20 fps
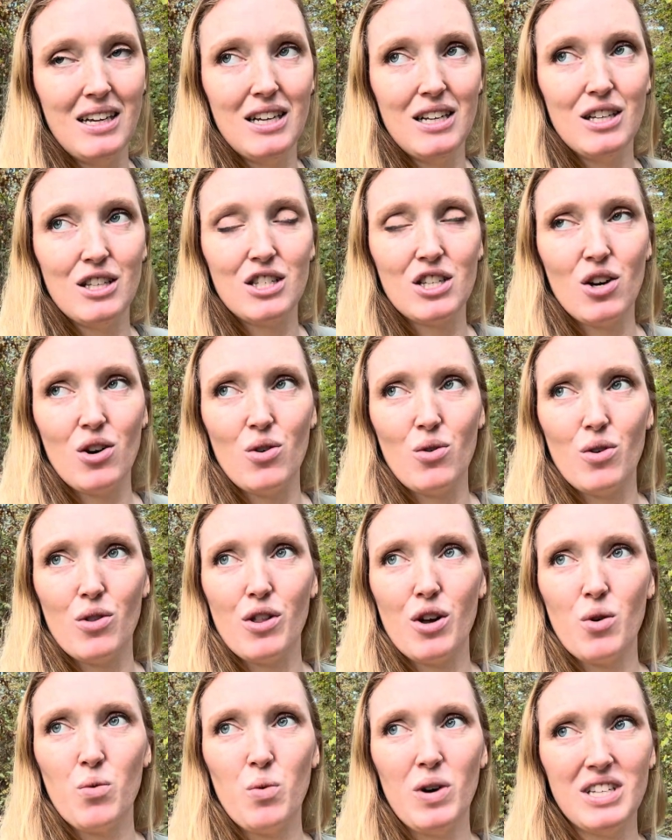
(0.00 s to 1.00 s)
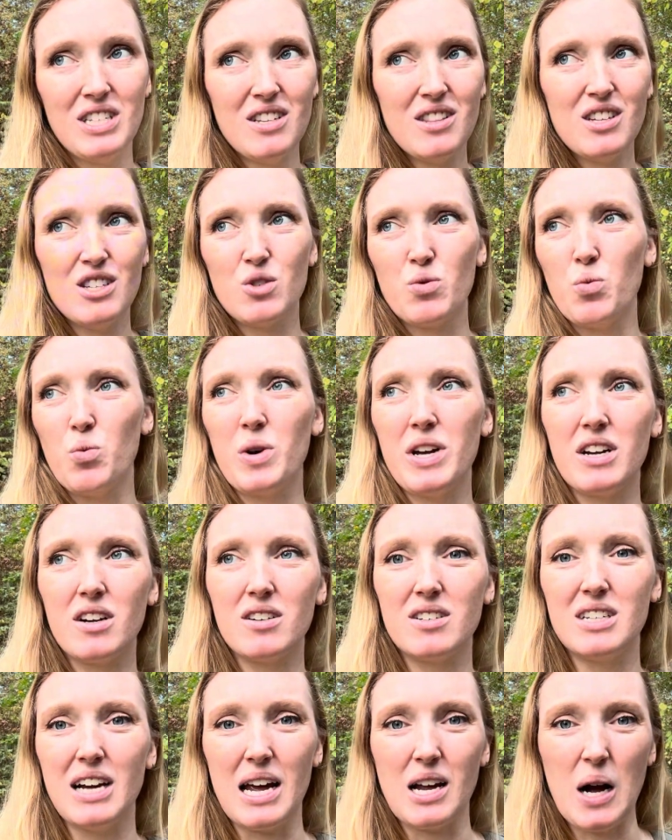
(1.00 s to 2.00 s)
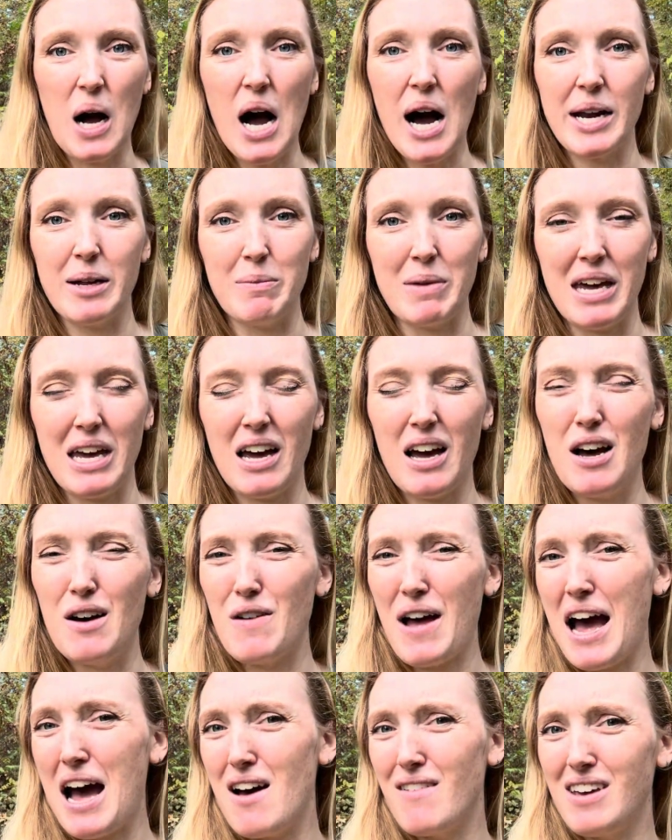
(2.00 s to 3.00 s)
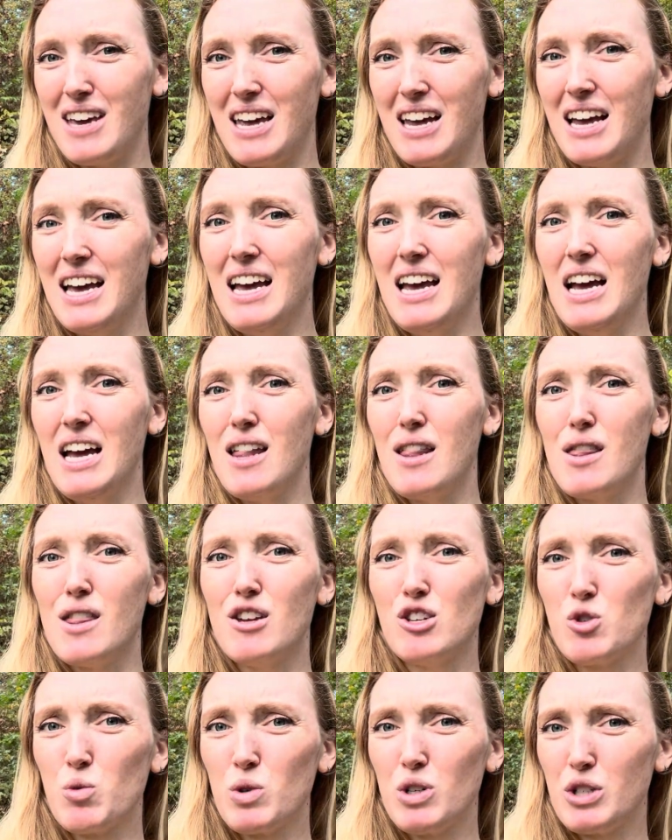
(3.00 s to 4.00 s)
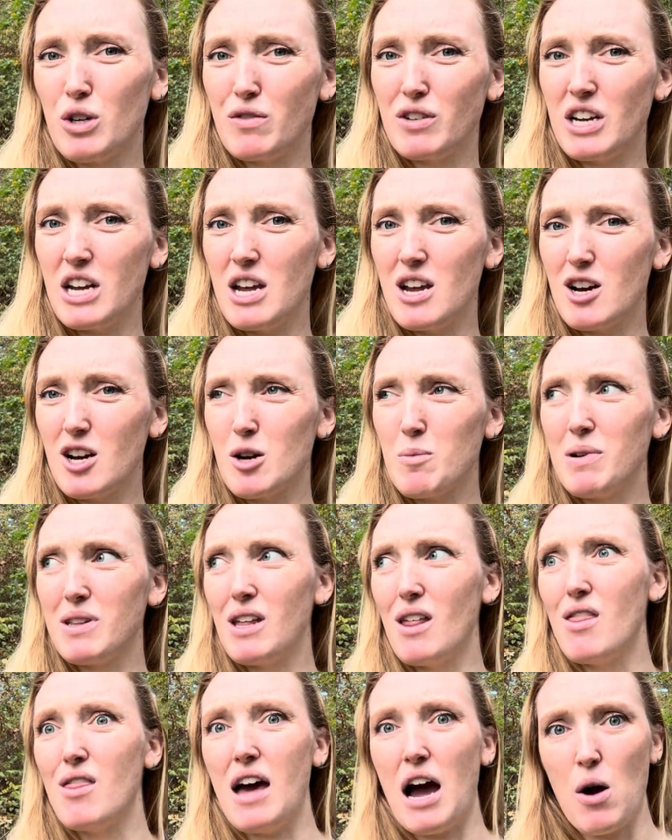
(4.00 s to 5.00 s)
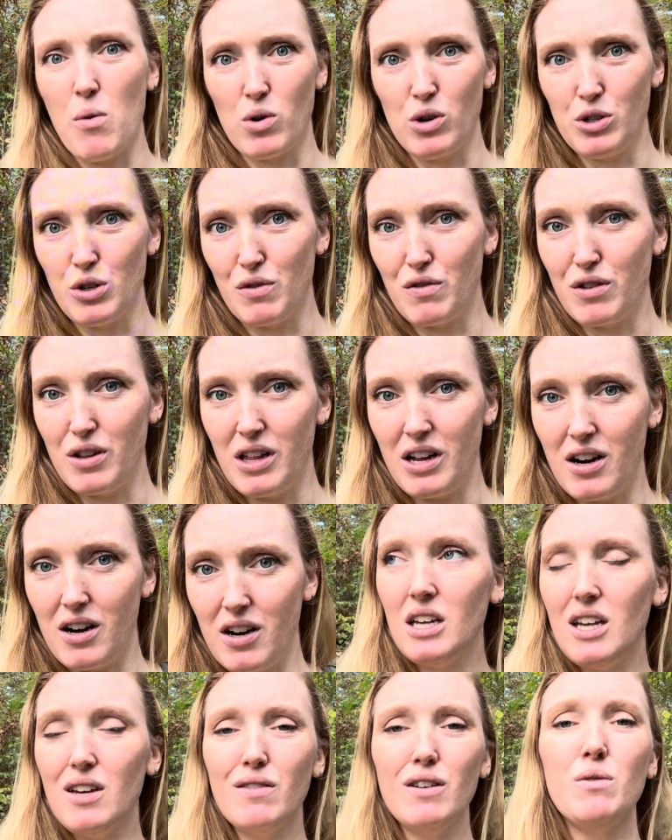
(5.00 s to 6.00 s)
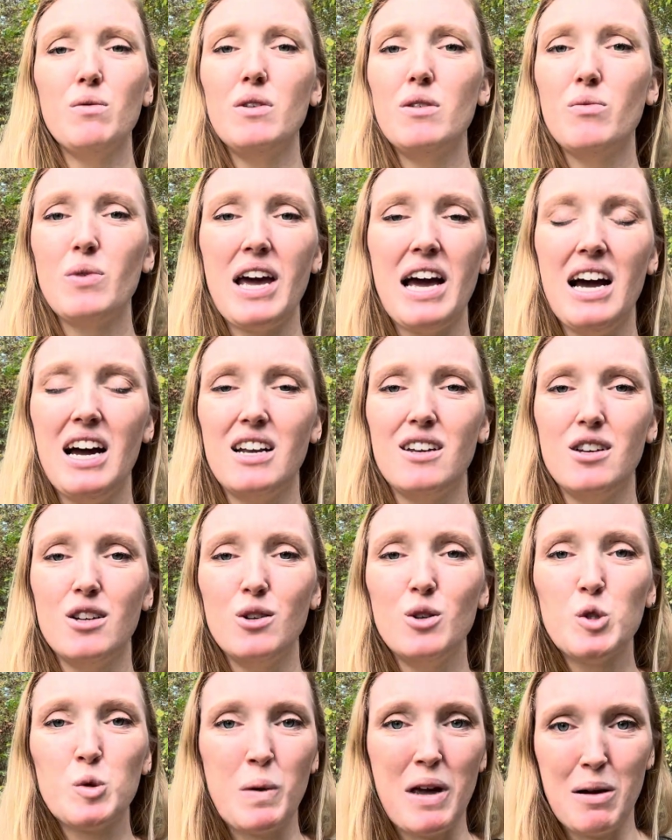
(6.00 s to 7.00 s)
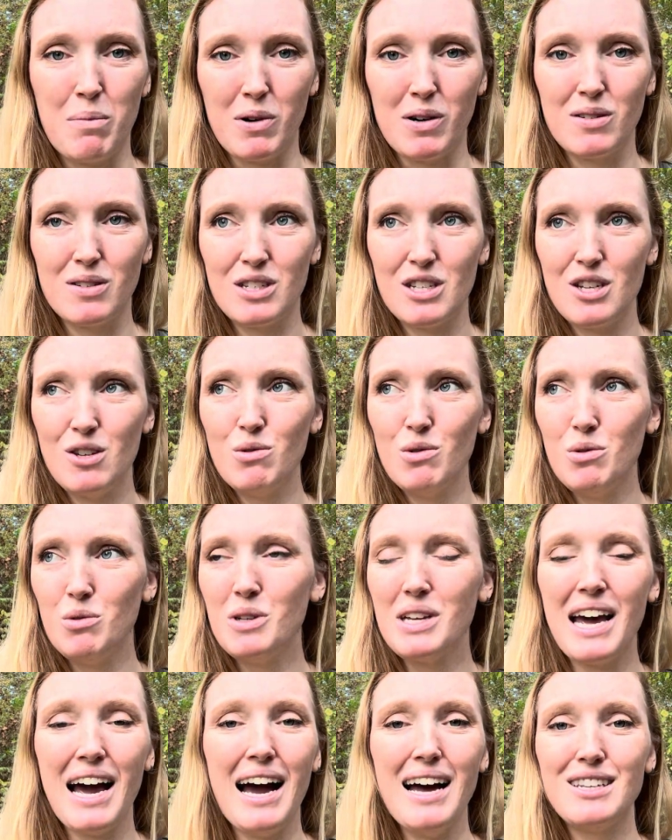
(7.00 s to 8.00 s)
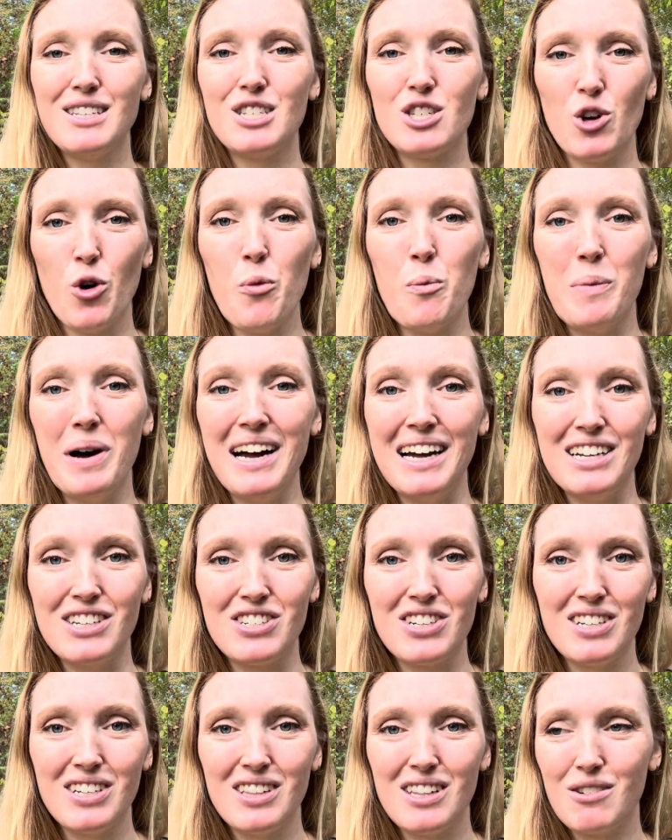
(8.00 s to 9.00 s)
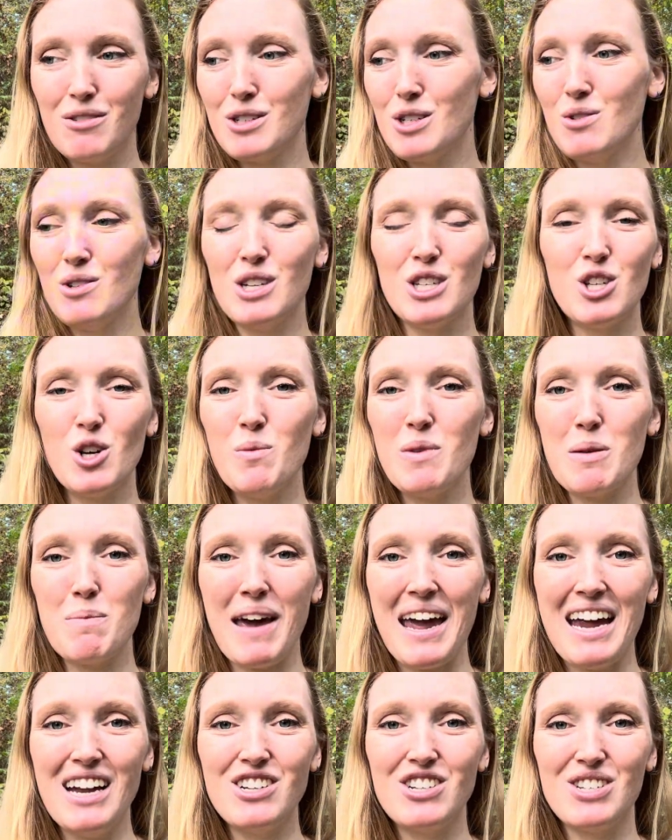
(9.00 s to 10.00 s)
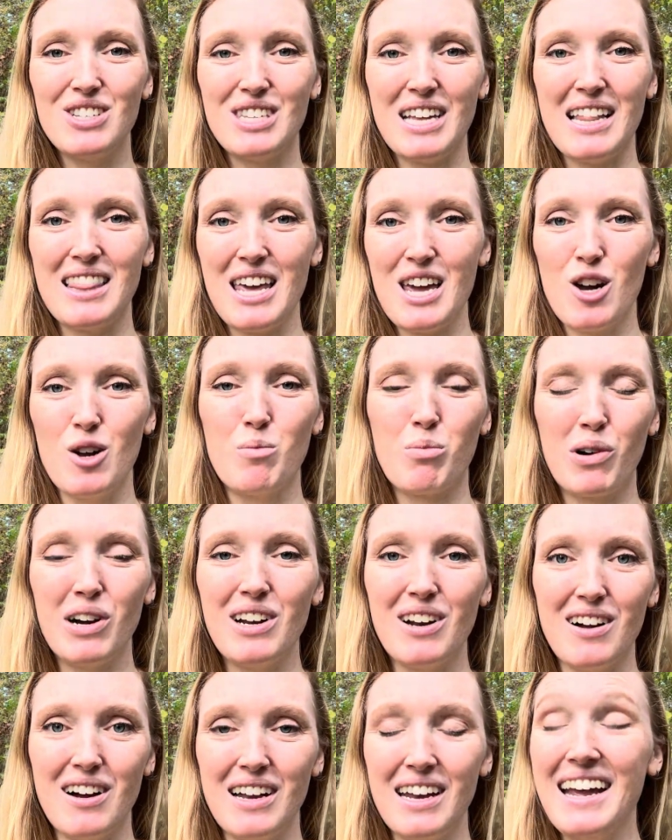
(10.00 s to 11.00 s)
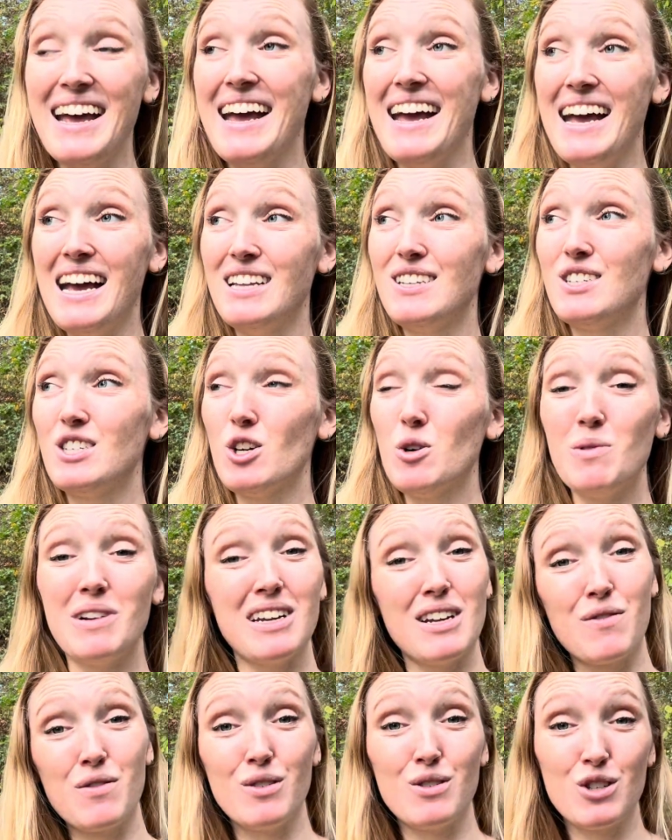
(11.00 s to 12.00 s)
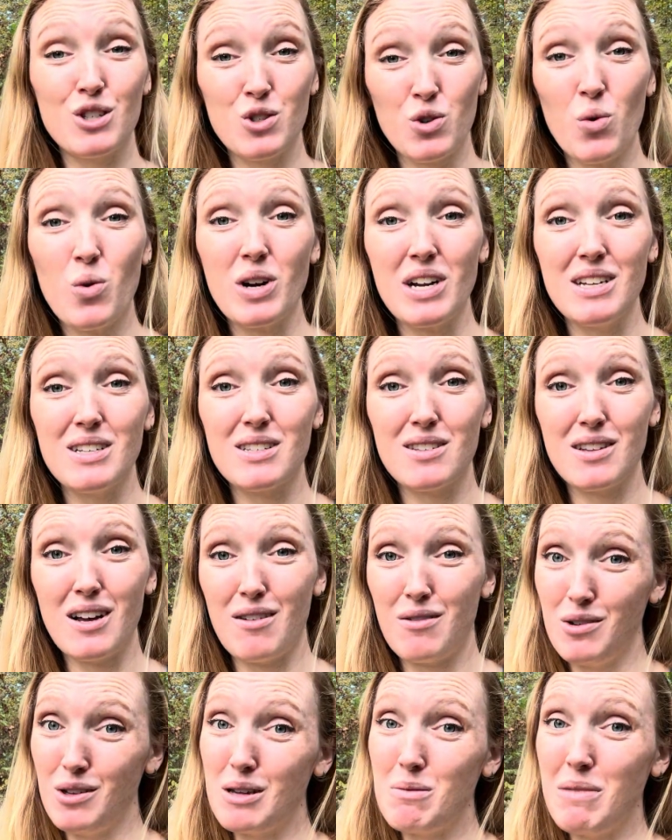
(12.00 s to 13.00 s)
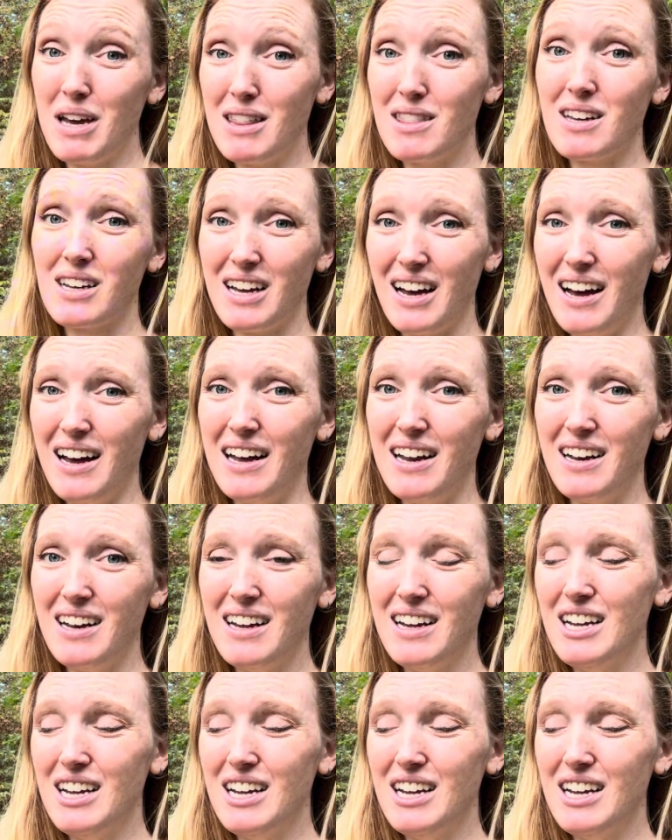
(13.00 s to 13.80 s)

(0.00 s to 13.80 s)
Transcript: So there wasn't this weird dichotomy of having this world over here, but then that world over there. Even when we had newspapers, you only had so much. There was only so many pages that they could print on and so many different stories that really made the cut.